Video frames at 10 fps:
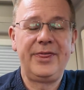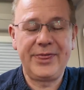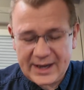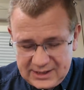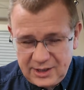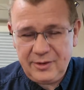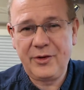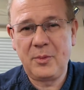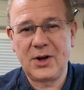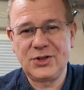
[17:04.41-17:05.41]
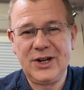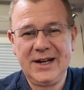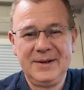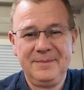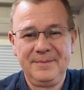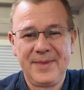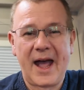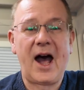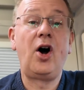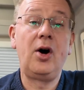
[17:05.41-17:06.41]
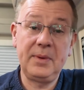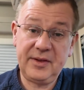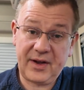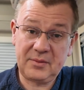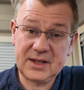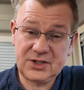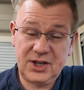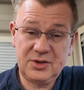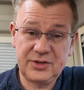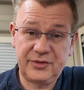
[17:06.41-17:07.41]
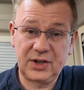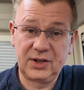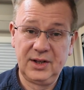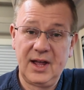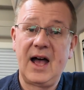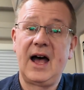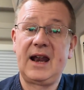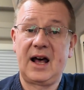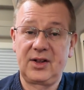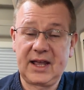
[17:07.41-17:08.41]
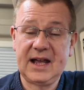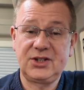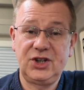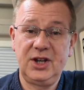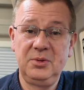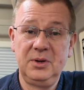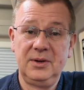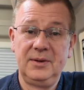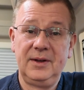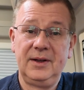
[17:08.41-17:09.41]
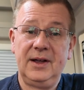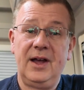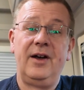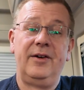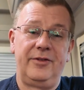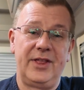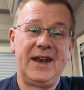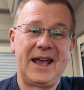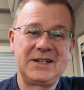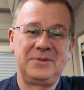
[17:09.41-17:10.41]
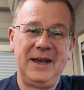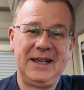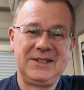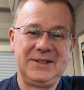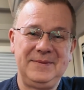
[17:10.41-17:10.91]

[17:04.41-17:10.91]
Thank you for watching. I hope you found this useful, and I'll catch you for the next bit.